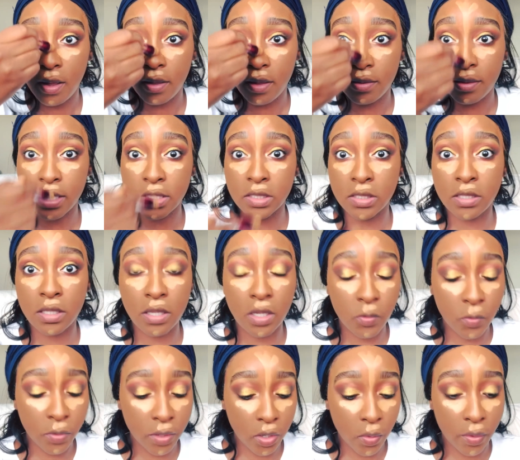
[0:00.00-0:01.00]
that's the look
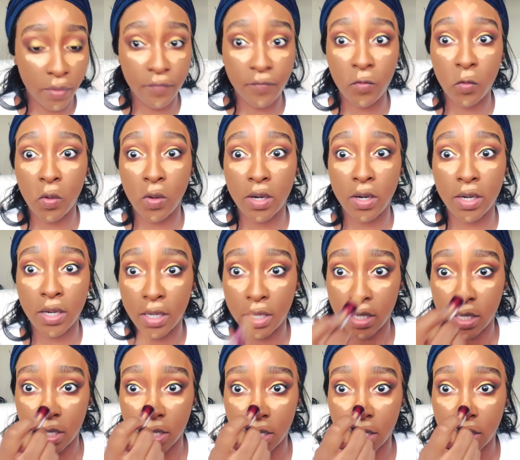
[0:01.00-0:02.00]
we're going
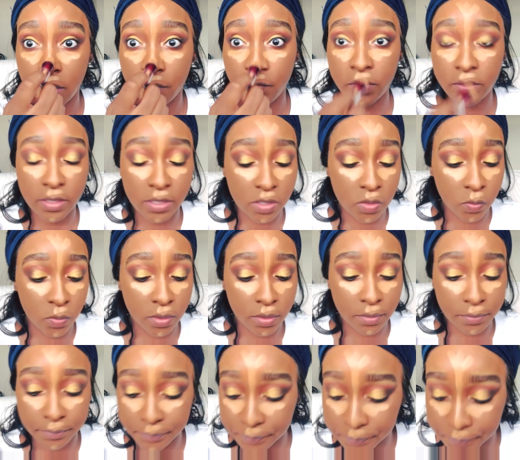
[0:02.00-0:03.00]
for this one.